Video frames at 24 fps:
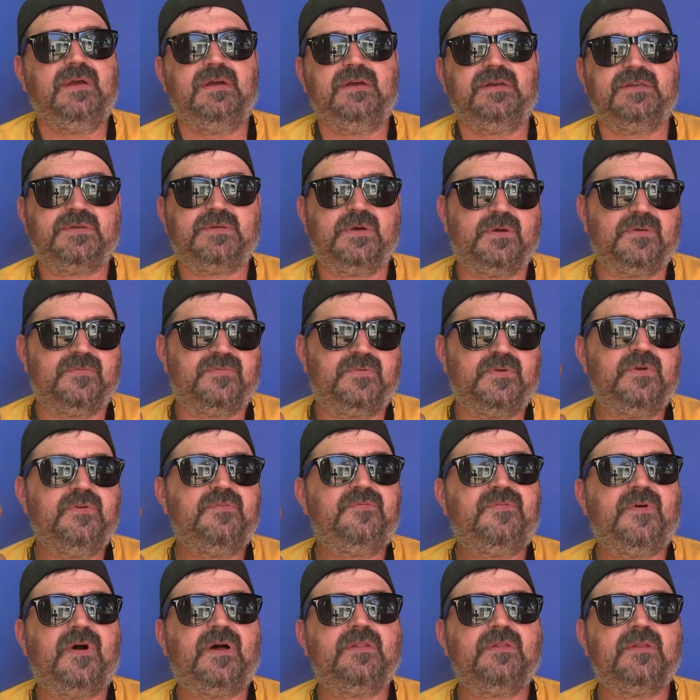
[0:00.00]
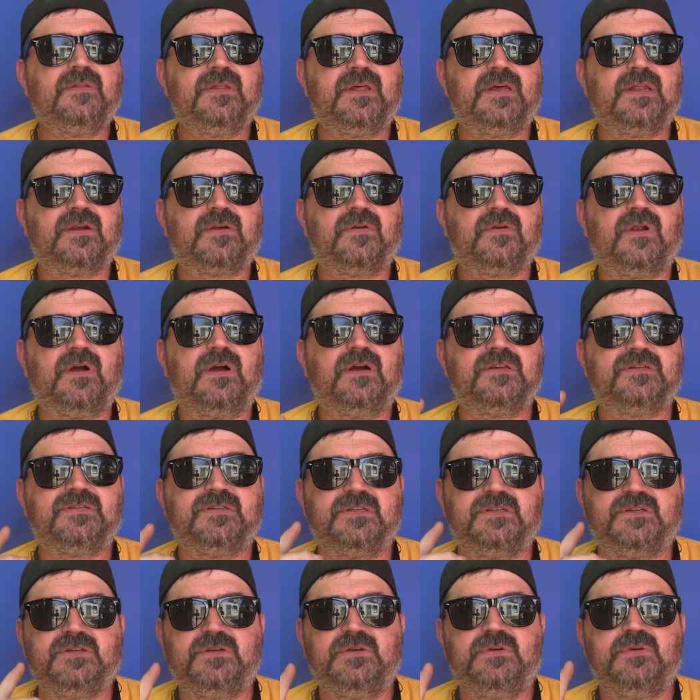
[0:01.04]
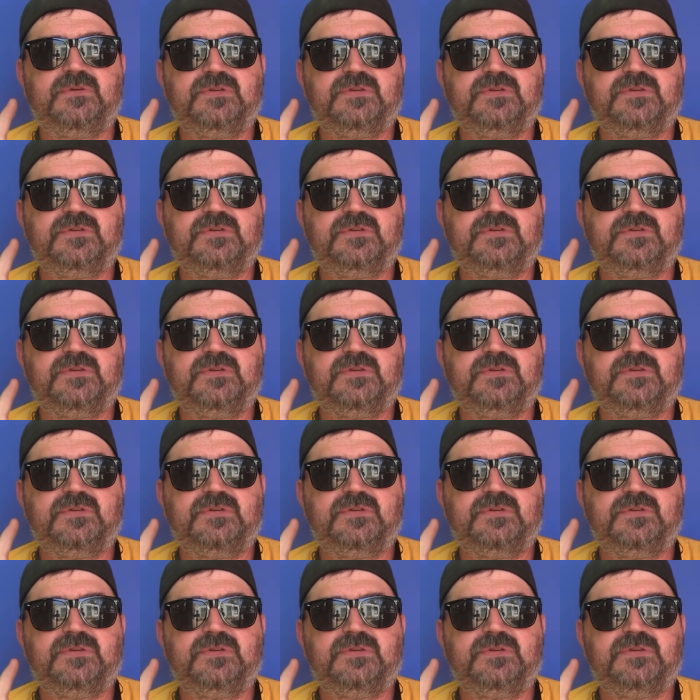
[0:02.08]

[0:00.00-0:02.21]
So if you follow that across and you